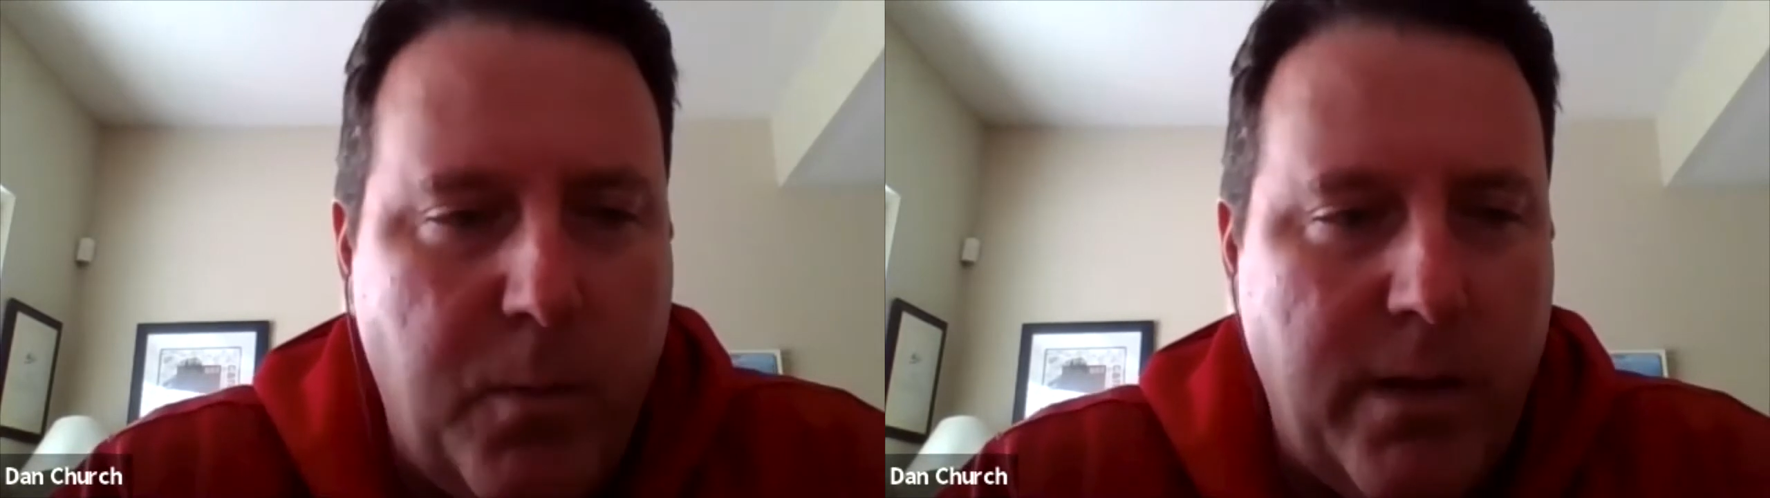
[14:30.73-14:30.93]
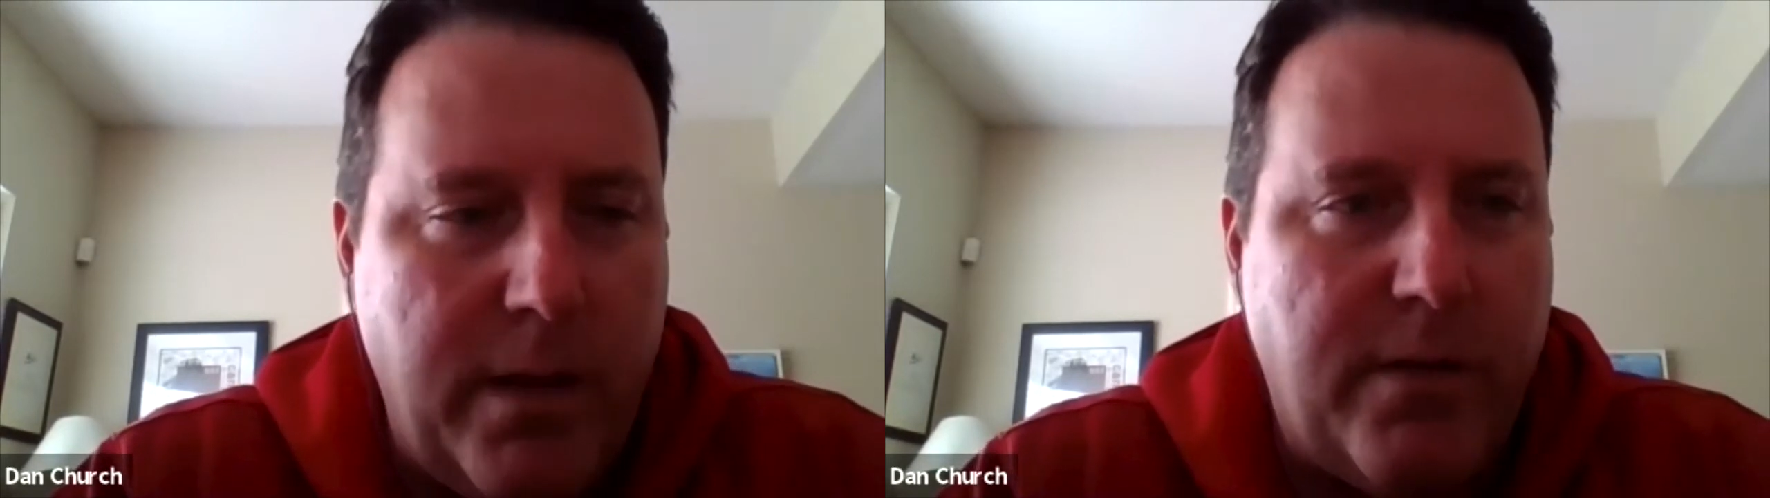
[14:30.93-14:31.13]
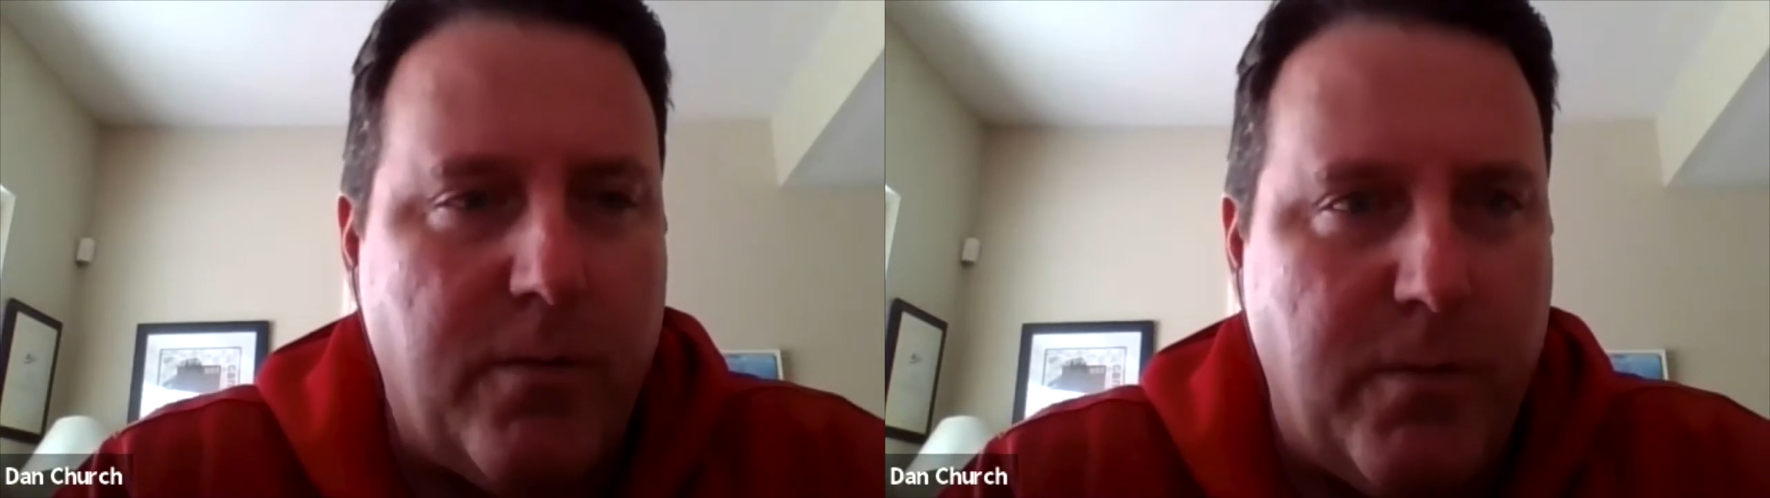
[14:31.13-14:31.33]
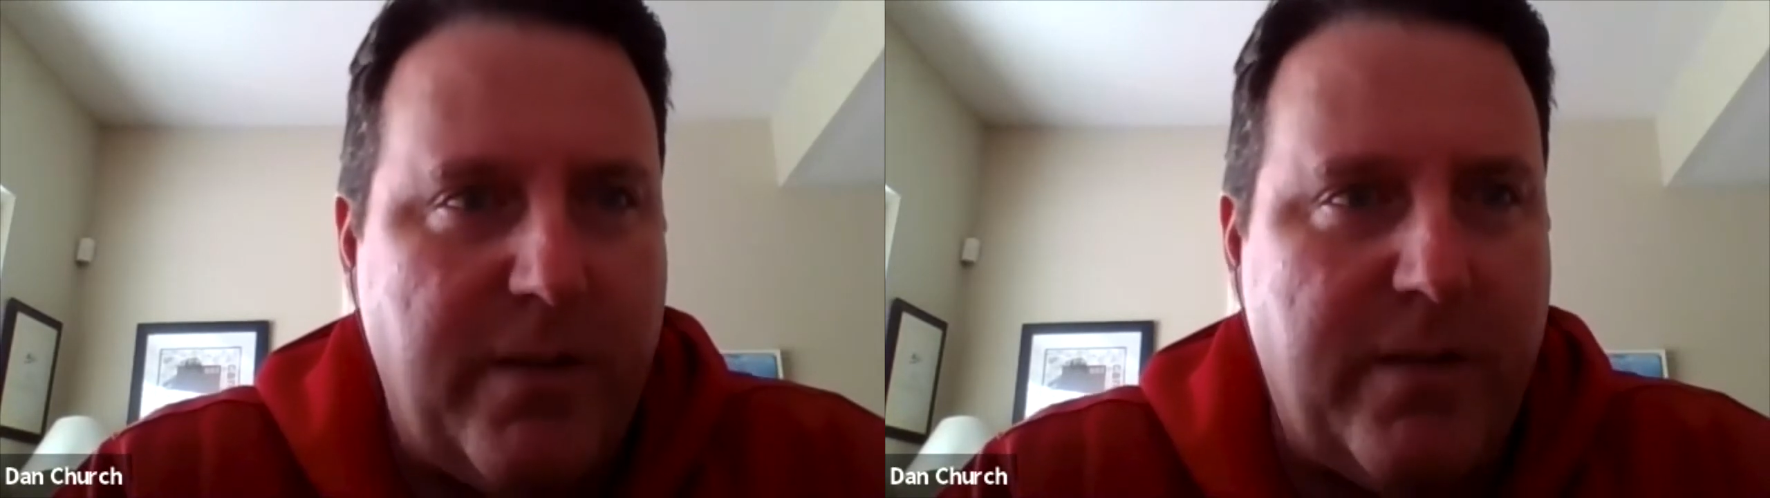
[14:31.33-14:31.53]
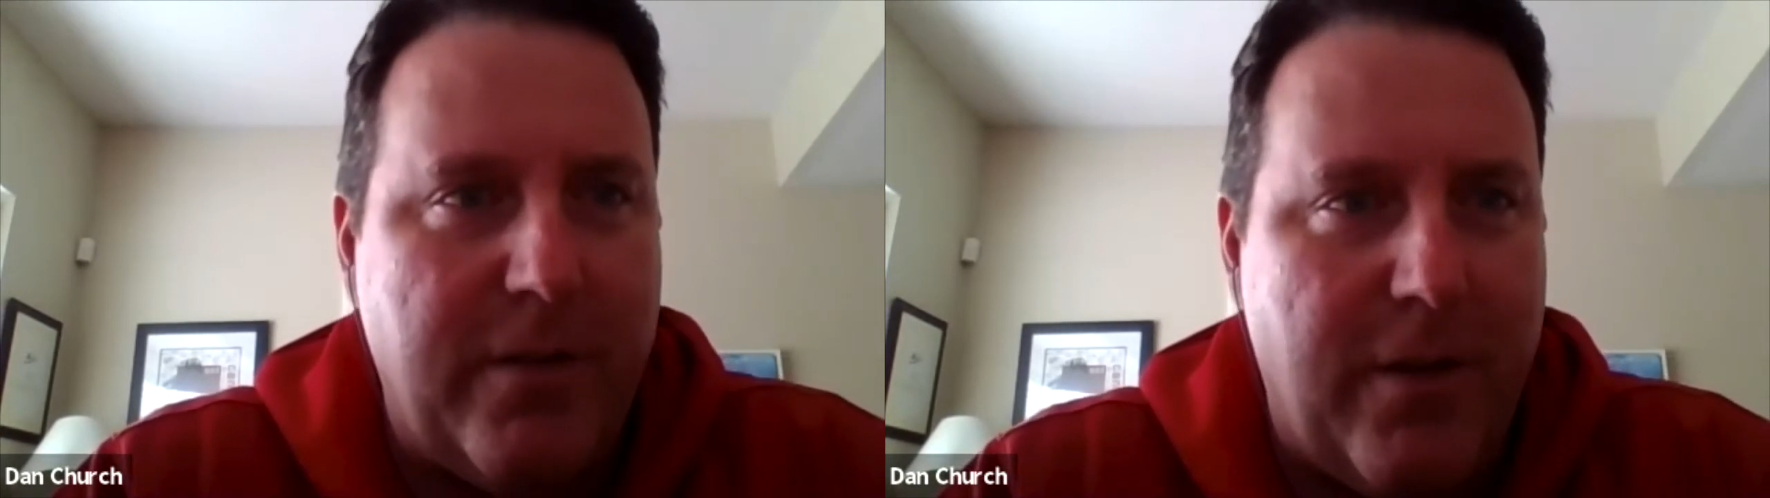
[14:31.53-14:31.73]
willing to
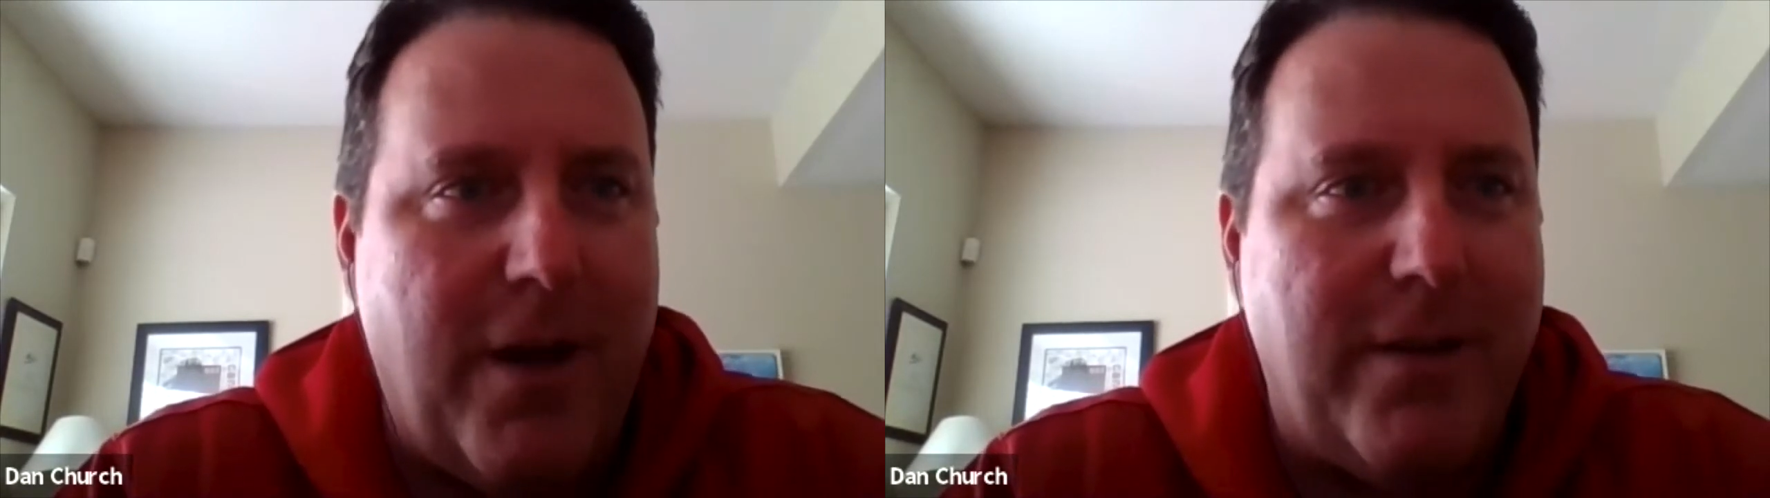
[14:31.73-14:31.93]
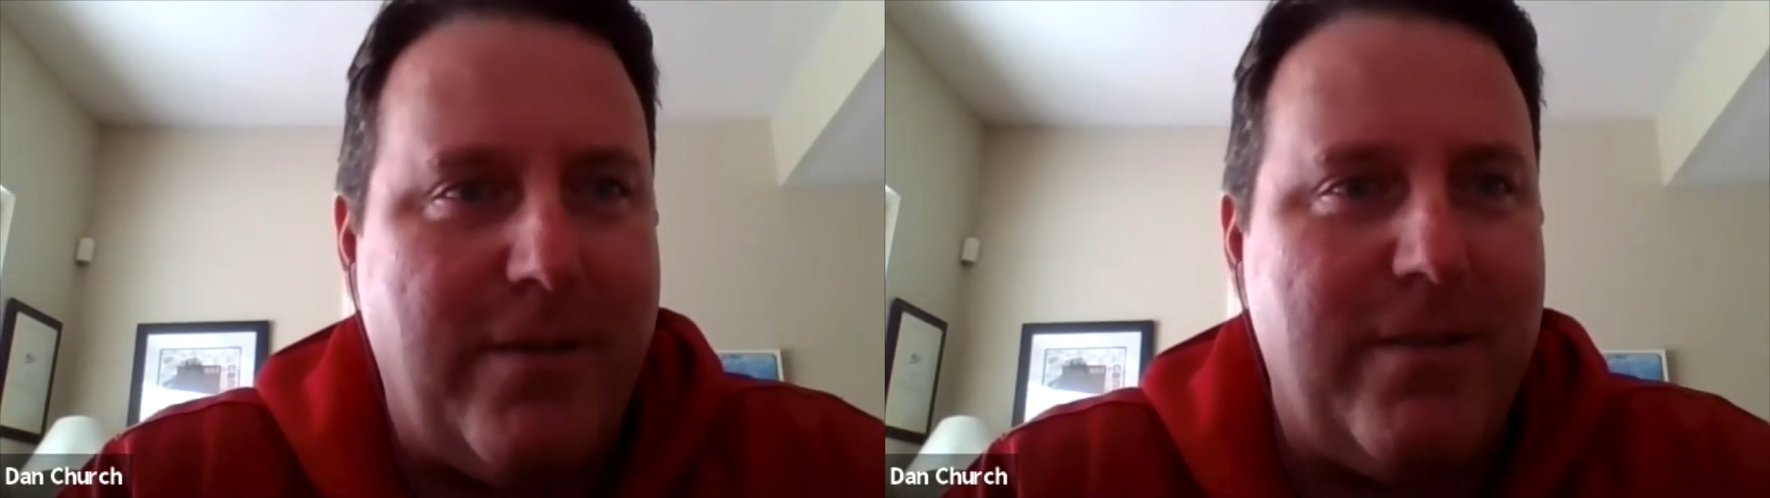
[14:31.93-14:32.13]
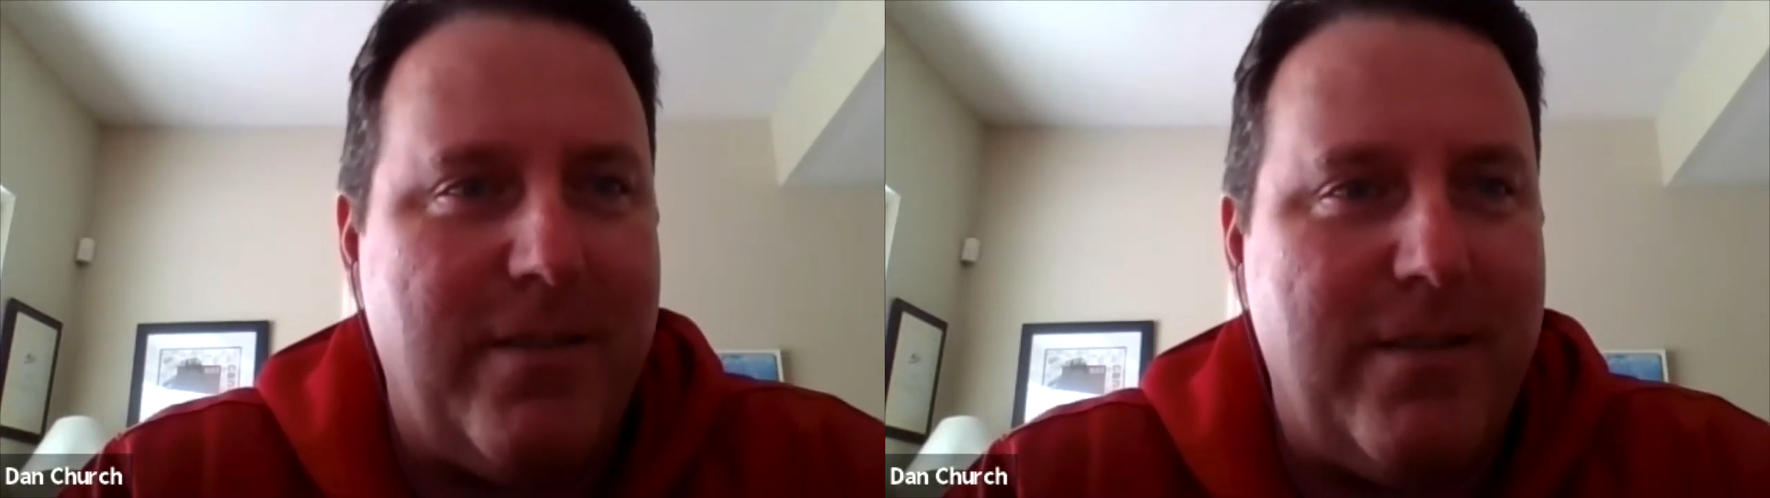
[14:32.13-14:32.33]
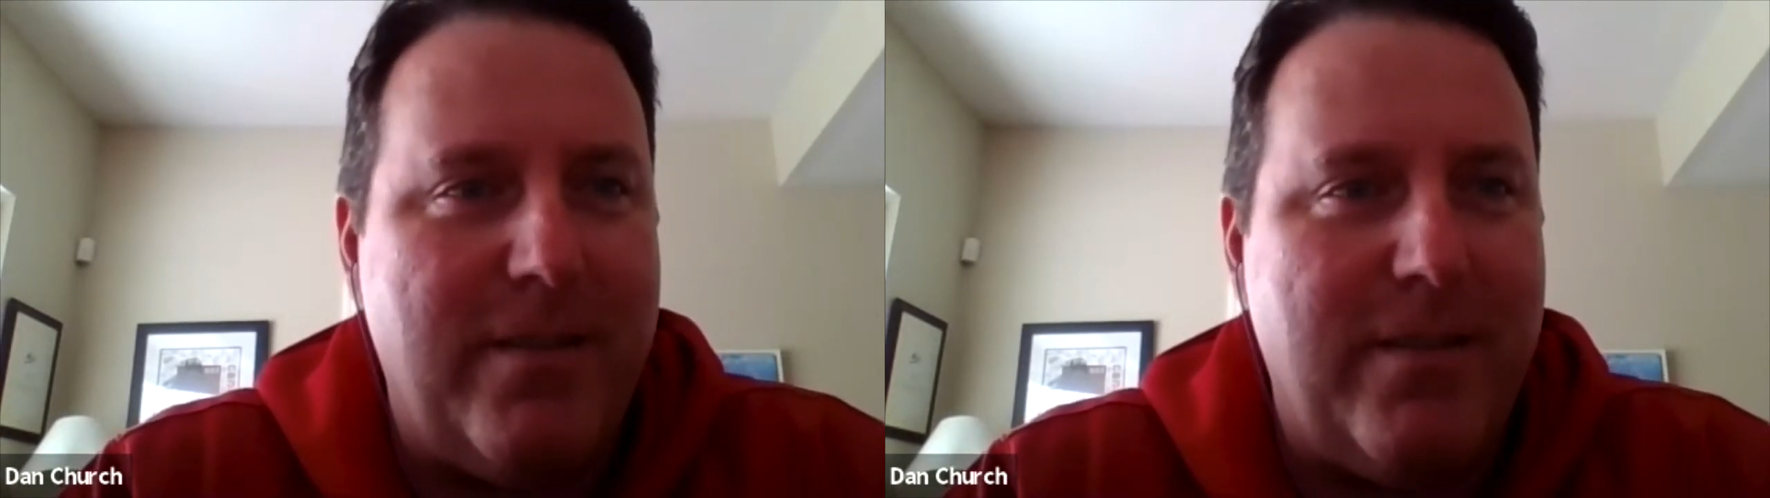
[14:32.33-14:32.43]
risk loss.